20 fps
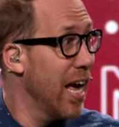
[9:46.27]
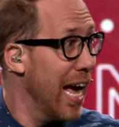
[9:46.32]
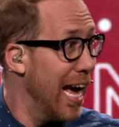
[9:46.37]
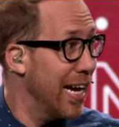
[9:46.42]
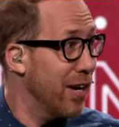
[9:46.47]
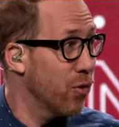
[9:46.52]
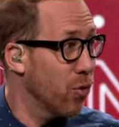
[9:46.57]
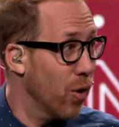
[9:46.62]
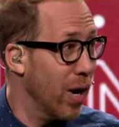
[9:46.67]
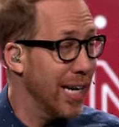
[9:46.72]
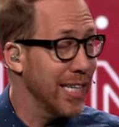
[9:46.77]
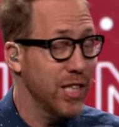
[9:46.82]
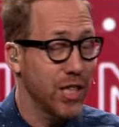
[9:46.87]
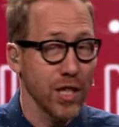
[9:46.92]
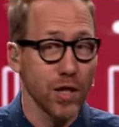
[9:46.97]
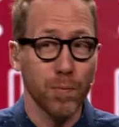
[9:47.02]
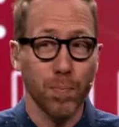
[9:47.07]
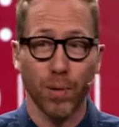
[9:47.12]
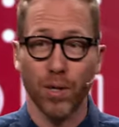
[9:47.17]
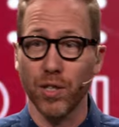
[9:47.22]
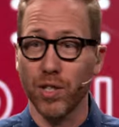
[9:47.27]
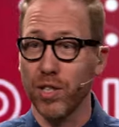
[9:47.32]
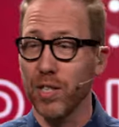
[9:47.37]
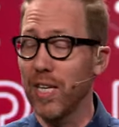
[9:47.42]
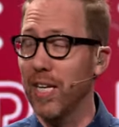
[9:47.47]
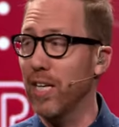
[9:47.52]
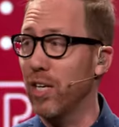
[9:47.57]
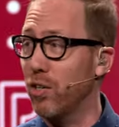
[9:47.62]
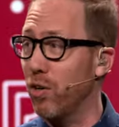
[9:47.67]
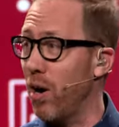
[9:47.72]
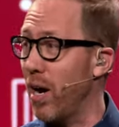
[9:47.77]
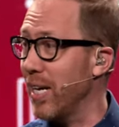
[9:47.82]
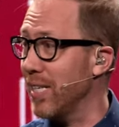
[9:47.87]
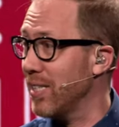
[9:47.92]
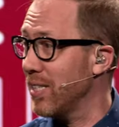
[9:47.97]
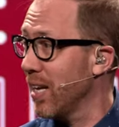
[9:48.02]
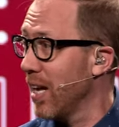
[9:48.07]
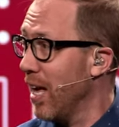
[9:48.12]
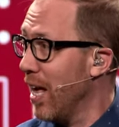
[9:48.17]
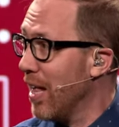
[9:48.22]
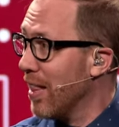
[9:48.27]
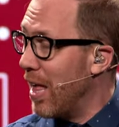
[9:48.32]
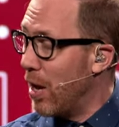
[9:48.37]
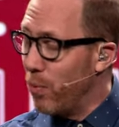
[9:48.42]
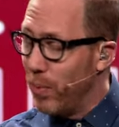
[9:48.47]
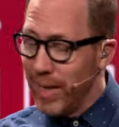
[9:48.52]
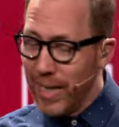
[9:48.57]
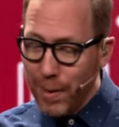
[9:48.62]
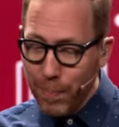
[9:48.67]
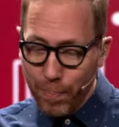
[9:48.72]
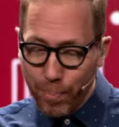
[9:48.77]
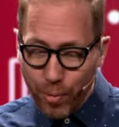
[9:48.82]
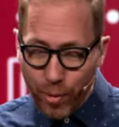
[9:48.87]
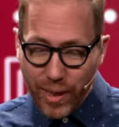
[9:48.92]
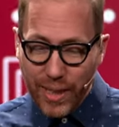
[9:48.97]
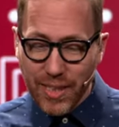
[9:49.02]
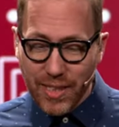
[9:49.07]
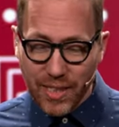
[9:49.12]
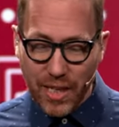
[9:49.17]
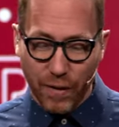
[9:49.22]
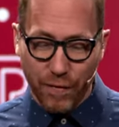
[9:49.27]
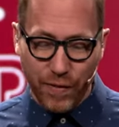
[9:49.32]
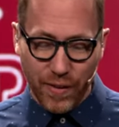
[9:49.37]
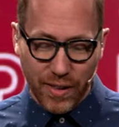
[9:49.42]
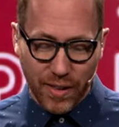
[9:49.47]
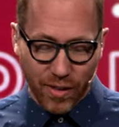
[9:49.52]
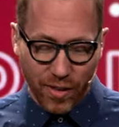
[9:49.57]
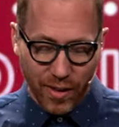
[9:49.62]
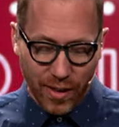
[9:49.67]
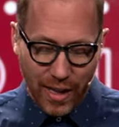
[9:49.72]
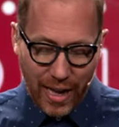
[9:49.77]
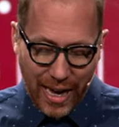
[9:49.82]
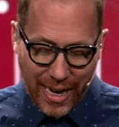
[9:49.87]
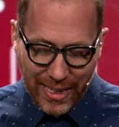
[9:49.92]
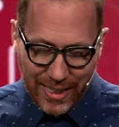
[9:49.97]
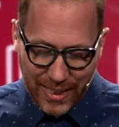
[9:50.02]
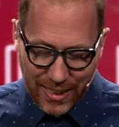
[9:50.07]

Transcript: a righteous person in Christ, that we can bring stuff into the light.